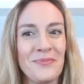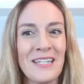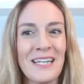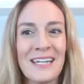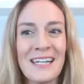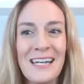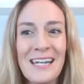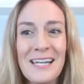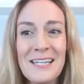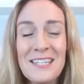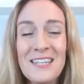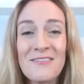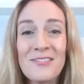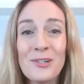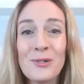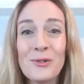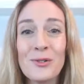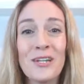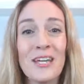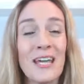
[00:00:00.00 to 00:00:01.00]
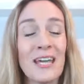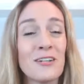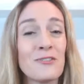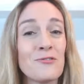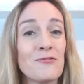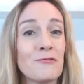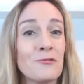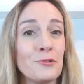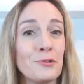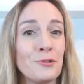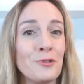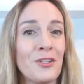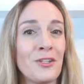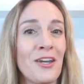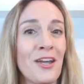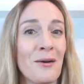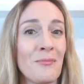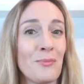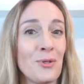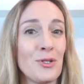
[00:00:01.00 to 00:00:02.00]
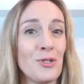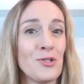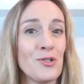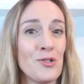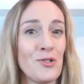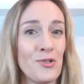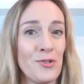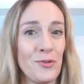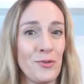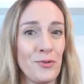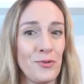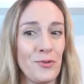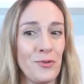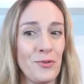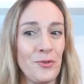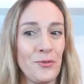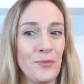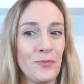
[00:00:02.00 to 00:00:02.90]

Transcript: Let's have a look at rule number 2.